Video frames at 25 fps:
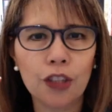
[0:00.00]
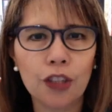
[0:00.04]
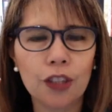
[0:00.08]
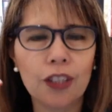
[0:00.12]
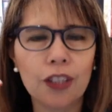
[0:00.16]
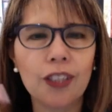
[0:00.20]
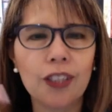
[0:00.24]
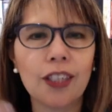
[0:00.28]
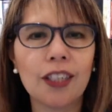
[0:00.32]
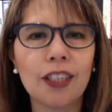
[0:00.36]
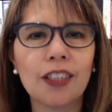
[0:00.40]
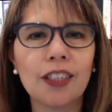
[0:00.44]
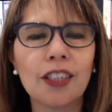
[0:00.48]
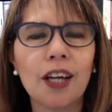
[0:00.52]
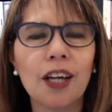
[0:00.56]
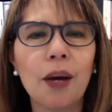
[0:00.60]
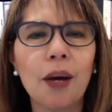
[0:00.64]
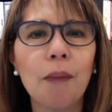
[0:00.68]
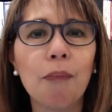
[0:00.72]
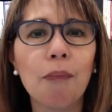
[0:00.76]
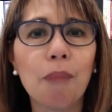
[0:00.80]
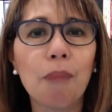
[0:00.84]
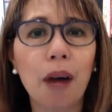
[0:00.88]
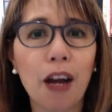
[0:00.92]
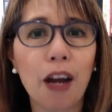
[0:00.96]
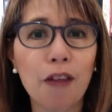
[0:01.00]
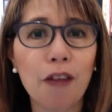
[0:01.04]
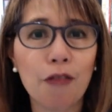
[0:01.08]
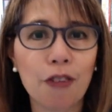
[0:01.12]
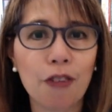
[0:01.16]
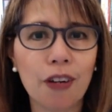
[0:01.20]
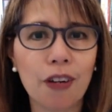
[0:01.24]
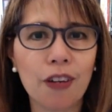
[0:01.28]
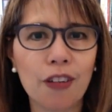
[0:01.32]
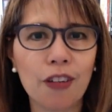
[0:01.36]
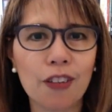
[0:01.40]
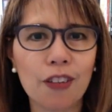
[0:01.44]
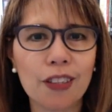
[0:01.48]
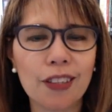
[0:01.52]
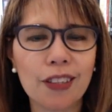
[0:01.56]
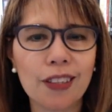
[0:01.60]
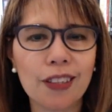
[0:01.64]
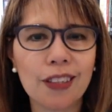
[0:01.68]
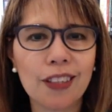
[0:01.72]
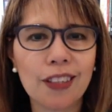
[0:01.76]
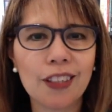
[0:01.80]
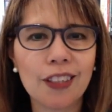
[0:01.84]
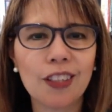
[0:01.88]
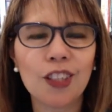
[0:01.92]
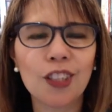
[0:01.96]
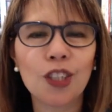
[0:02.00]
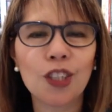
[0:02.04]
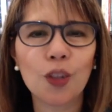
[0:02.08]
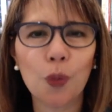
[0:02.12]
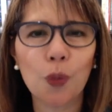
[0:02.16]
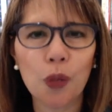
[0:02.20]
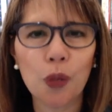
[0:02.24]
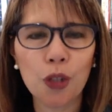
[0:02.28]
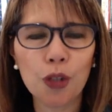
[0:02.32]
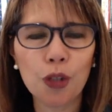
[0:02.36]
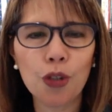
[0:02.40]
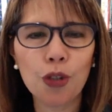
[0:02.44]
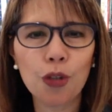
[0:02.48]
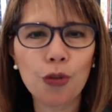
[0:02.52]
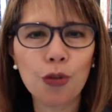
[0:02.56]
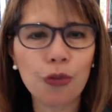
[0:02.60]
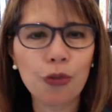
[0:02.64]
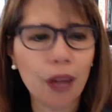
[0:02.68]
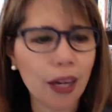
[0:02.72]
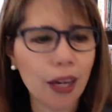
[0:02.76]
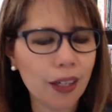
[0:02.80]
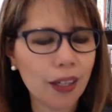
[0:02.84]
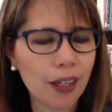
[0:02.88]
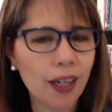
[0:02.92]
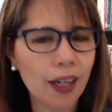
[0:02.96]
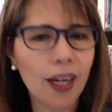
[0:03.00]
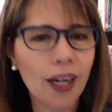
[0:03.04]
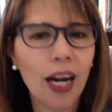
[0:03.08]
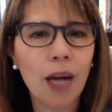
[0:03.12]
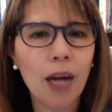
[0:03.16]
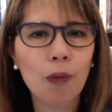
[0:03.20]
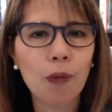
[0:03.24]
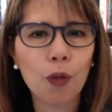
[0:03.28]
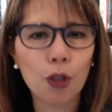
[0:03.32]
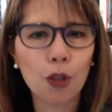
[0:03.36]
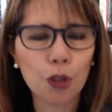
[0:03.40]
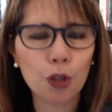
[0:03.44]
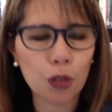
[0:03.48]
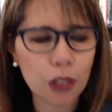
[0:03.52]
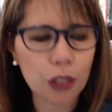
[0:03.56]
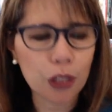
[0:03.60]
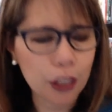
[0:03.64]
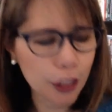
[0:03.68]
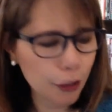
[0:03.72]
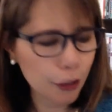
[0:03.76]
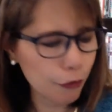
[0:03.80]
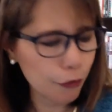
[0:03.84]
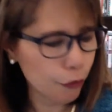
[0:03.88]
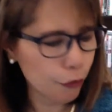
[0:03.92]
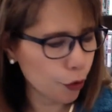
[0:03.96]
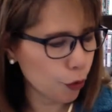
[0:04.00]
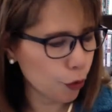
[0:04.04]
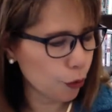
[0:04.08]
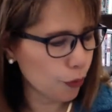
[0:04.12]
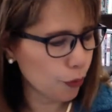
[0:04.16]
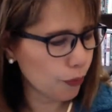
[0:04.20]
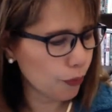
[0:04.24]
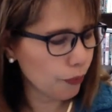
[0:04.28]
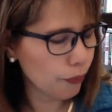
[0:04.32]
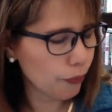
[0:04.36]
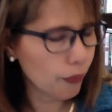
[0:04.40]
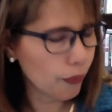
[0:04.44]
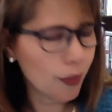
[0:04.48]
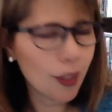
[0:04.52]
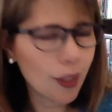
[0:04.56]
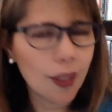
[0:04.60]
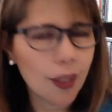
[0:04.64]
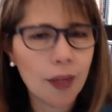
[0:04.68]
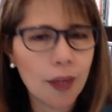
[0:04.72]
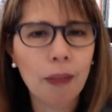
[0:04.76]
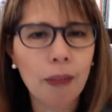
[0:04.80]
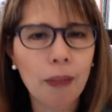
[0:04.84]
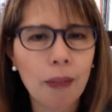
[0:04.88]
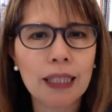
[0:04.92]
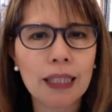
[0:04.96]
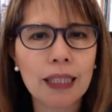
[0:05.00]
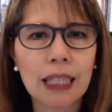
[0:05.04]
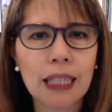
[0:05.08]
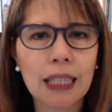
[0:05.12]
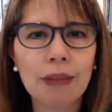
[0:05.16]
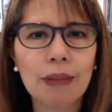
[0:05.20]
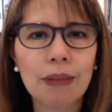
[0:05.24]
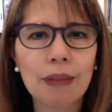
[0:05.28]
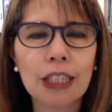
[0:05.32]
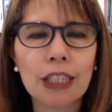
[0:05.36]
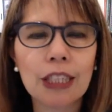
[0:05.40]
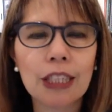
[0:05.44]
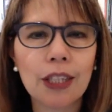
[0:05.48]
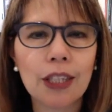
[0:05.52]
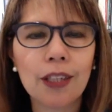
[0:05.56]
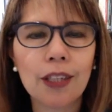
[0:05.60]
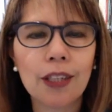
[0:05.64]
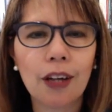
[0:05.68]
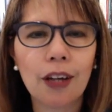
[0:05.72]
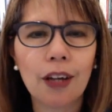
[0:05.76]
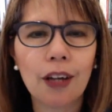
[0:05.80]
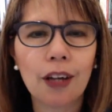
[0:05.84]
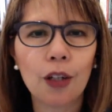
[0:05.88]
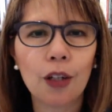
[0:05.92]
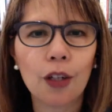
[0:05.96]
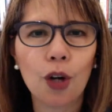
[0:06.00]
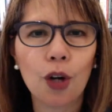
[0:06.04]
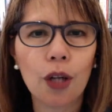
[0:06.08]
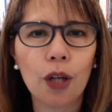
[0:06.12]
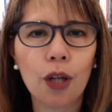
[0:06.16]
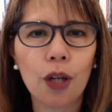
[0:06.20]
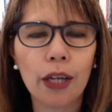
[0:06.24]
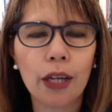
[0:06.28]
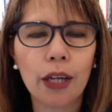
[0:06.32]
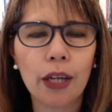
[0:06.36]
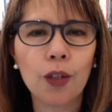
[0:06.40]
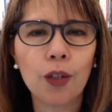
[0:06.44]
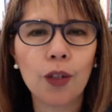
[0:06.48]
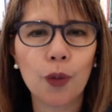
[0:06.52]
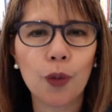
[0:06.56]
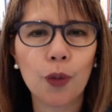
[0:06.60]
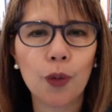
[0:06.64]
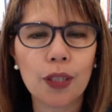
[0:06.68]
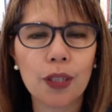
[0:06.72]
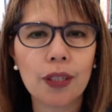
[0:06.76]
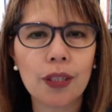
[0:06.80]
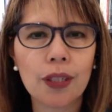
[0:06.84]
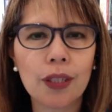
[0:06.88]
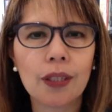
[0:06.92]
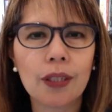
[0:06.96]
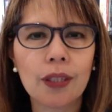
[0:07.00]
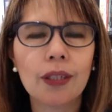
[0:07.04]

says "Buy for Others." So when you do that, I'm going to give you my $79 online course,